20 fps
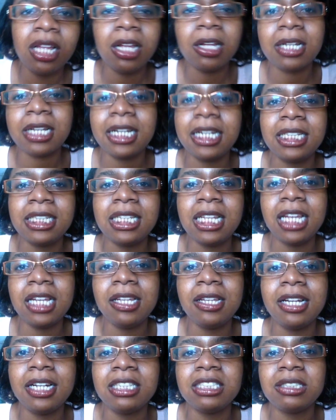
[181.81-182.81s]
Okay, thank
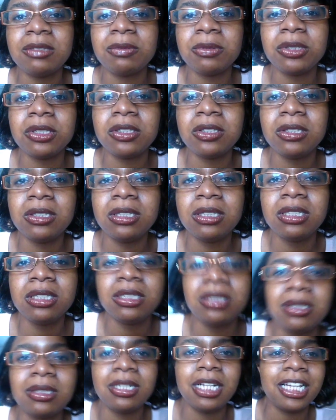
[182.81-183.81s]
you guys for
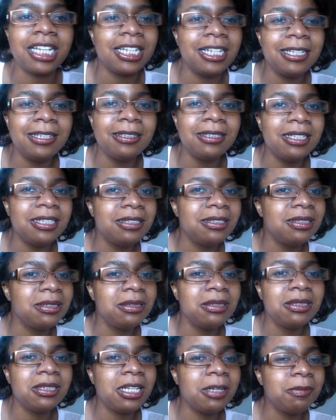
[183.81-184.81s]
liking
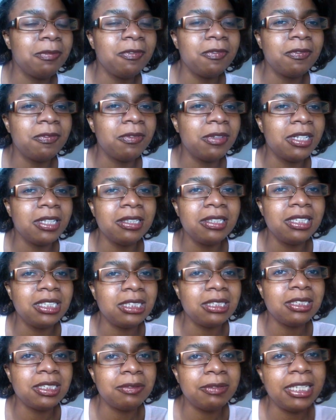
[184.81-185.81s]
and come on
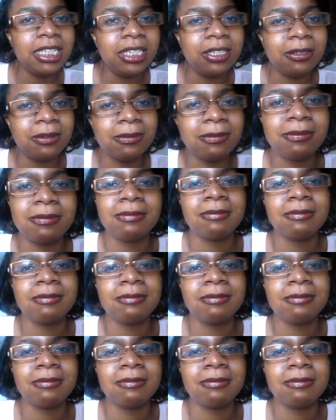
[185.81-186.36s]
this video.